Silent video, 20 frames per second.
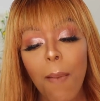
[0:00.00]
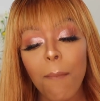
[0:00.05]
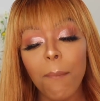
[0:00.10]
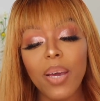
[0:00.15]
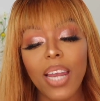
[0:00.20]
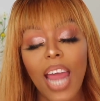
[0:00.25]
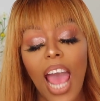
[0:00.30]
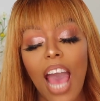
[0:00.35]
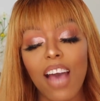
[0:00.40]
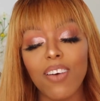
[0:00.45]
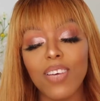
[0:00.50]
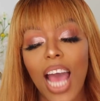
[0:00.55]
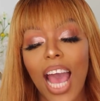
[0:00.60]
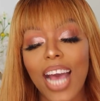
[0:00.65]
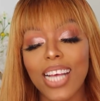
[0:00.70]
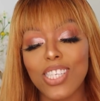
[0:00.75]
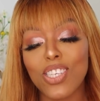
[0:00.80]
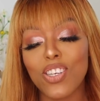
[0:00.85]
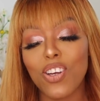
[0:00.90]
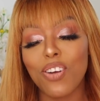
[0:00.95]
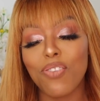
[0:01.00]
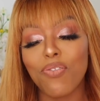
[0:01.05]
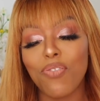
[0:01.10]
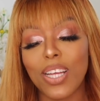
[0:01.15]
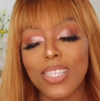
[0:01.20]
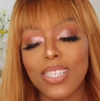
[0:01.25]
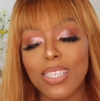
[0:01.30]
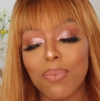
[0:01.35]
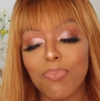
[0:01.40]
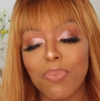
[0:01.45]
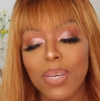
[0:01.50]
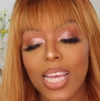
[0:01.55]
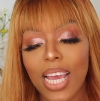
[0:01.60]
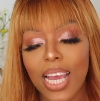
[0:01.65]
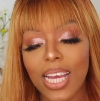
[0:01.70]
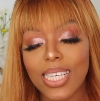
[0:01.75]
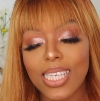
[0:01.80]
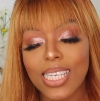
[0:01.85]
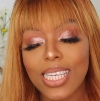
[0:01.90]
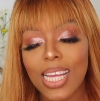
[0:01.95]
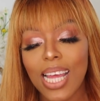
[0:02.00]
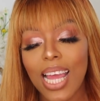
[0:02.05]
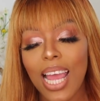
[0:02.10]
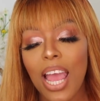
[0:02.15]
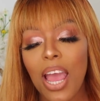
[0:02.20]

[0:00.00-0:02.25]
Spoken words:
but hasn't confronted me yet.